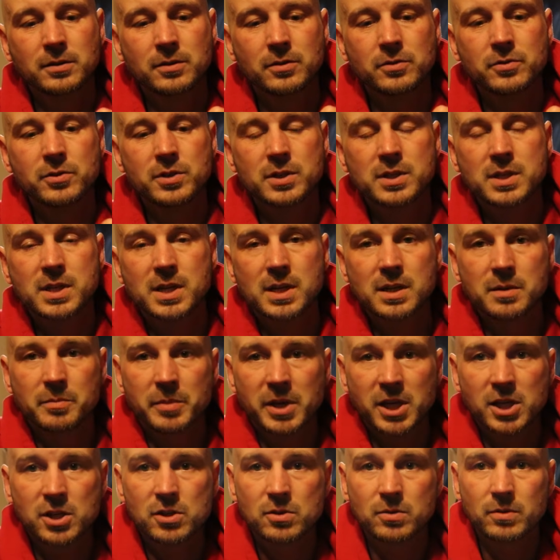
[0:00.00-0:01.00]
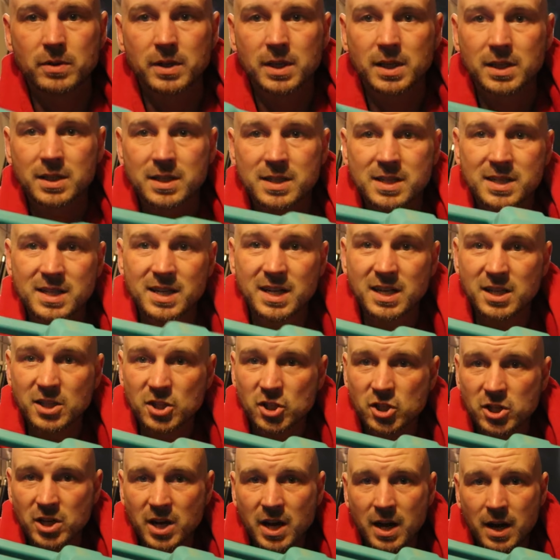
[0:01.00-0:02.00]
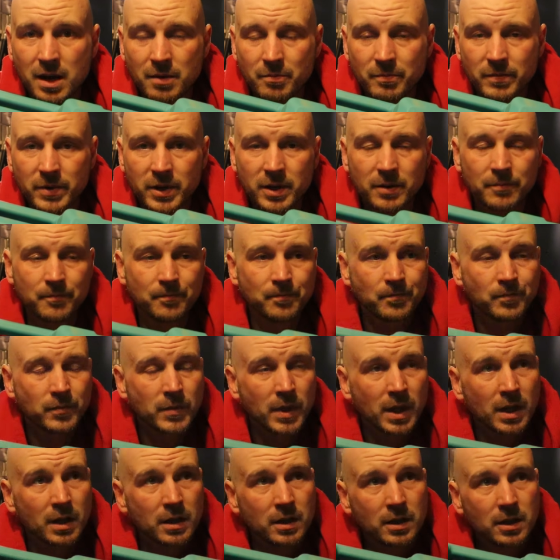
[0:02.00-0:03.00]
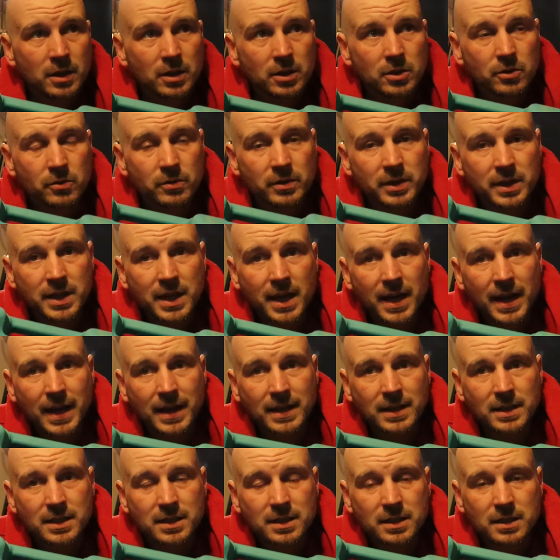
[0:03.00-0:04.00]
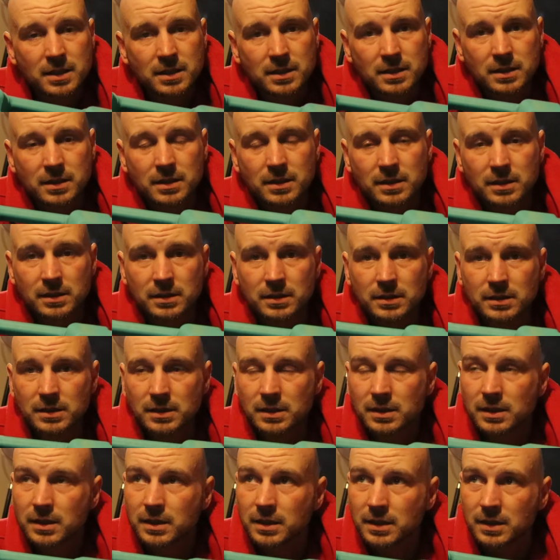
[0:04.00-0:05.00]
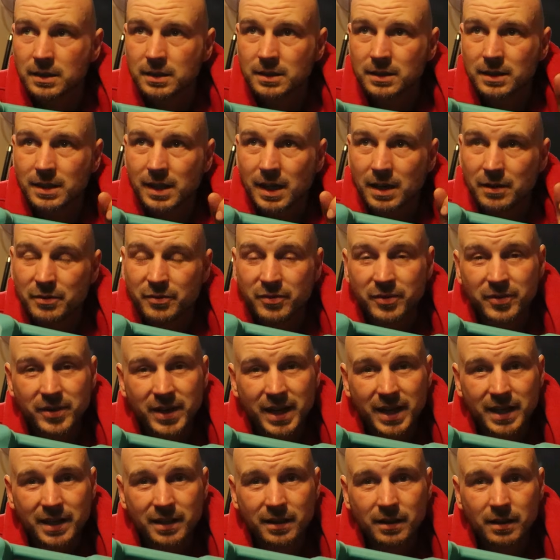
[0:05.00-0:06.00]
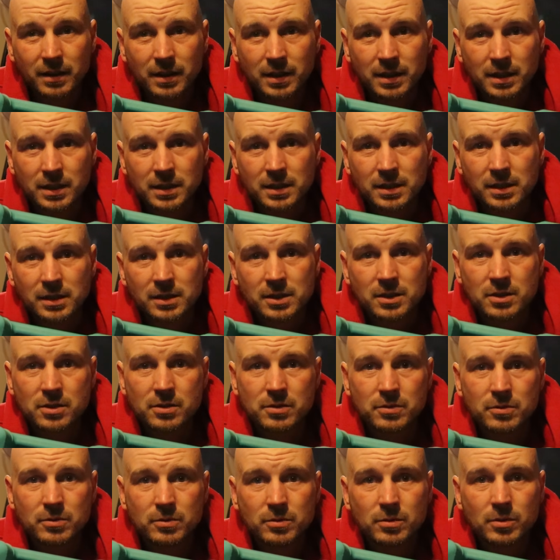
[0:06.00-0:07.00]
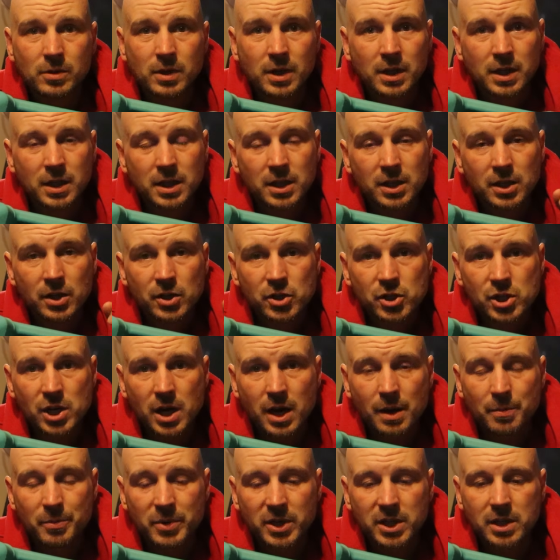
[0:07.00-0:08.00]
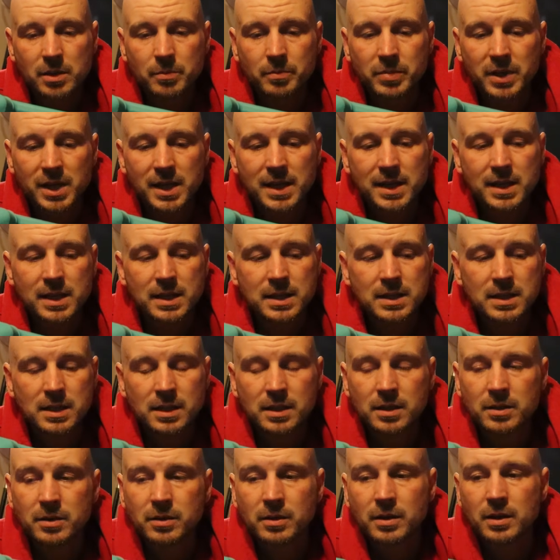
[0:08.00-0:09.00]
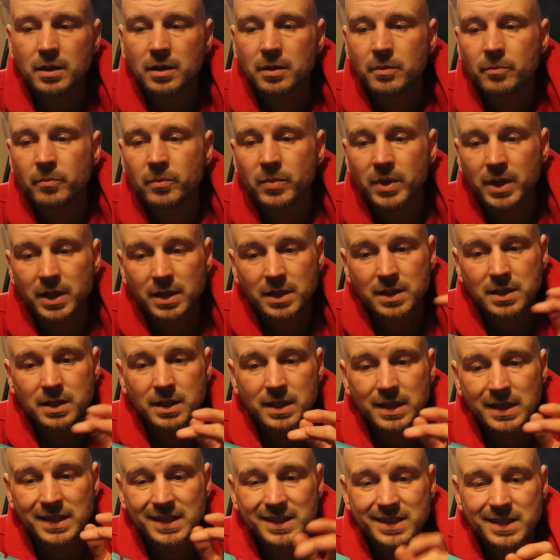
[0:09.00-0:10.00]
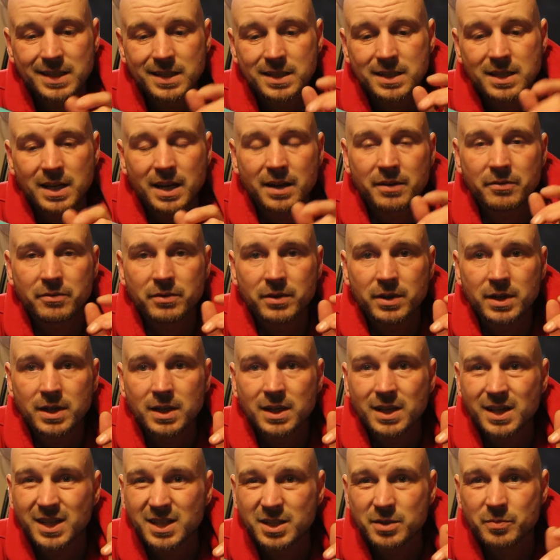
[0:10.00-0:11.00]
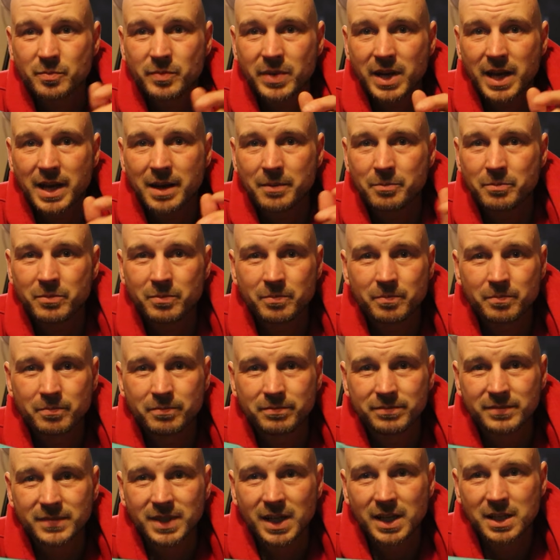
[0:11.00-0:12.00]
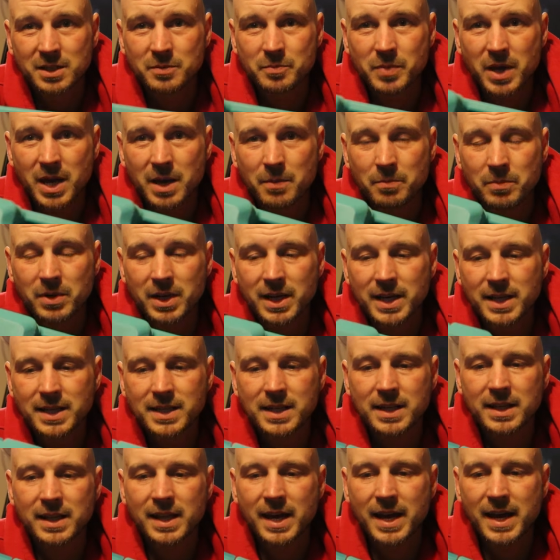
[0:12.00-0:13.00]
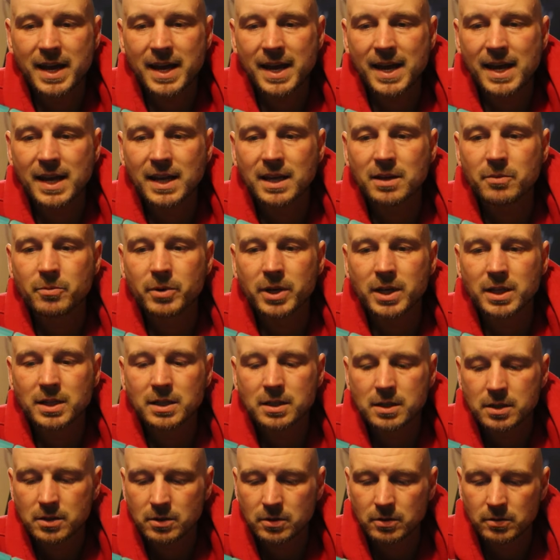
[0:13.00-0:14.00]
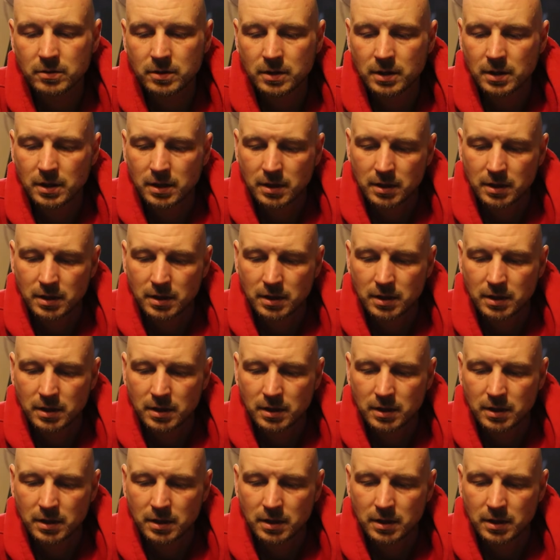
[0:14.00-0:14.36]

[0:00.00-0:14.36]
You just need to make sure it stays sharp. You can get a file to sharpen your blade, but it does have a spare blade in there anyway, so